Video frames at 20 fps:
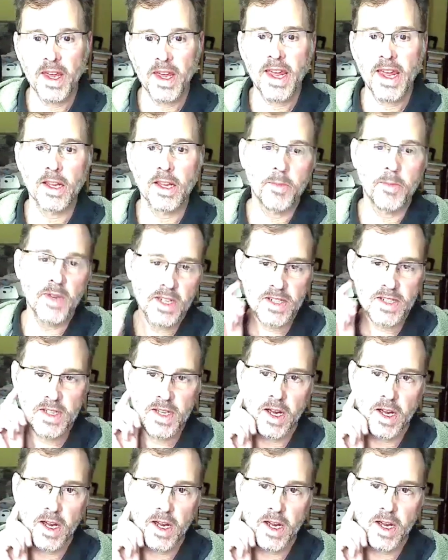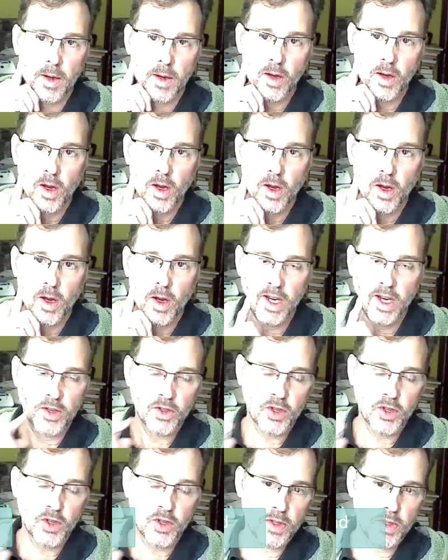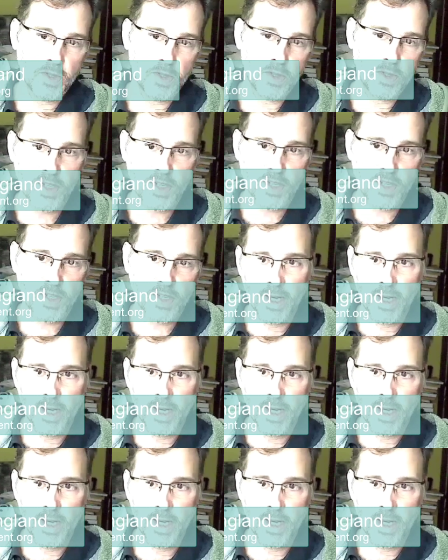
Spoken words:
can. Let me just reintroduce ourselves.